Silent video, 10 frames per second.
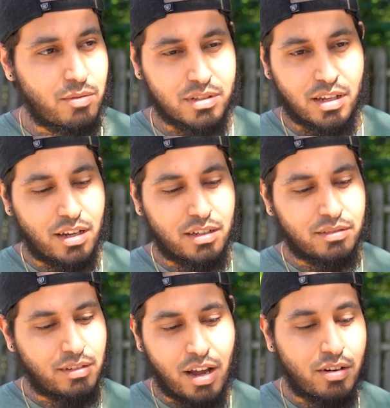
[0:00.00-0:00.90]
was like,
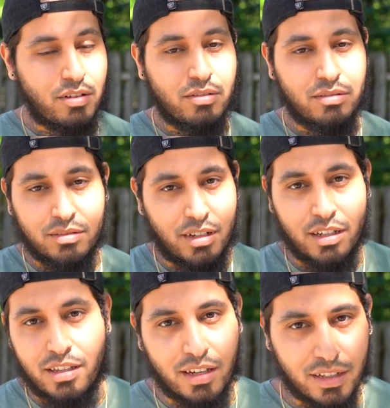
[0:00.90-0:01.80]
I don't know, a
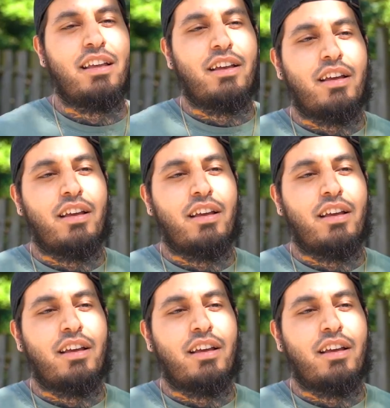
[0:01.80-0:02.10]
kid.